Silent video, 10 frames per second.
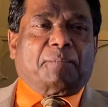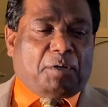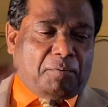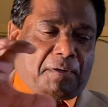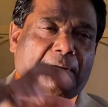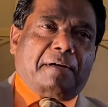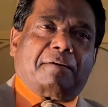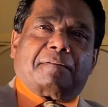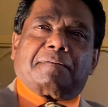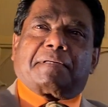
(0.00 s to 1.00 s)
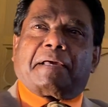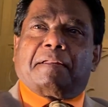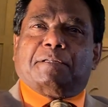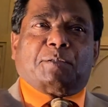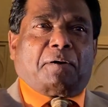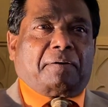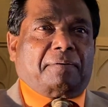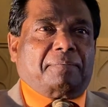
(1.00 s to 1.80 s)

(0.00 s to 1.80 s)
Put your hand into this candy jar.